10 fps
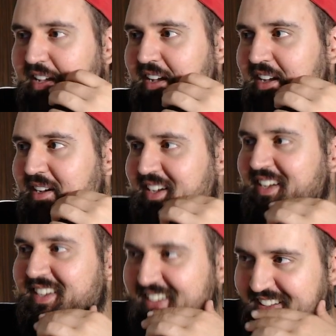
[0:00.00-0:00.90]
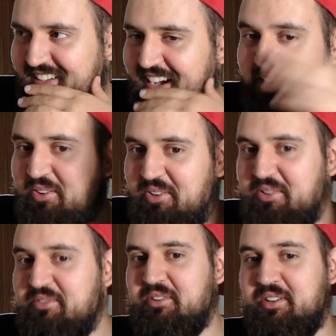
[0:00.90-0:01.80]
uh I don't
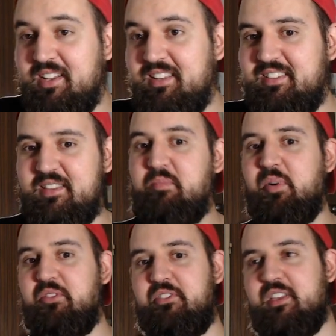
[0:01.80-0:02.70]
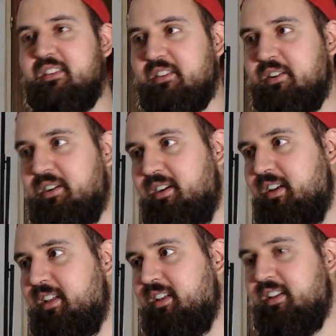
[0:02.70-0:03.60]
know the simple things. Uh,
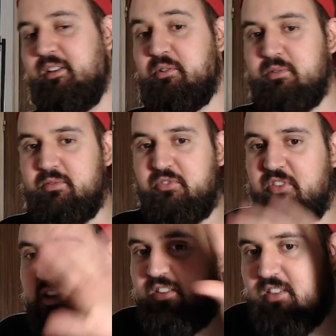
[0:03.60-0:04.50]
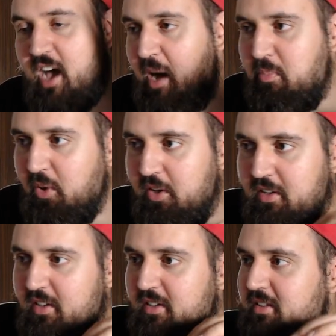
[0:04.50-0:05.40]
things happen.
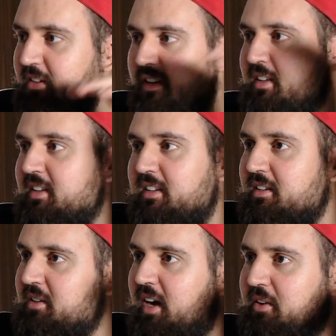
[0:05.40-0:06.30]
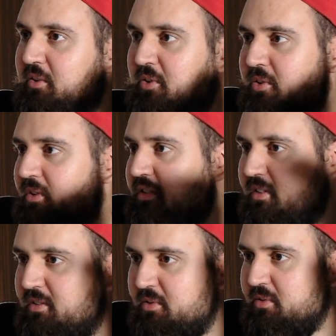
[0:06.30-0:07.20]
Uh, I don't know.
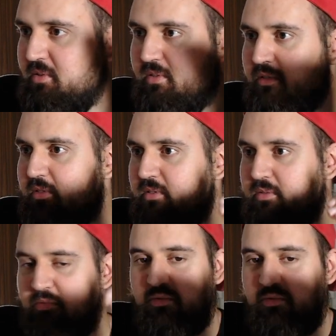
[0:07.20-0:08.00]
Uh,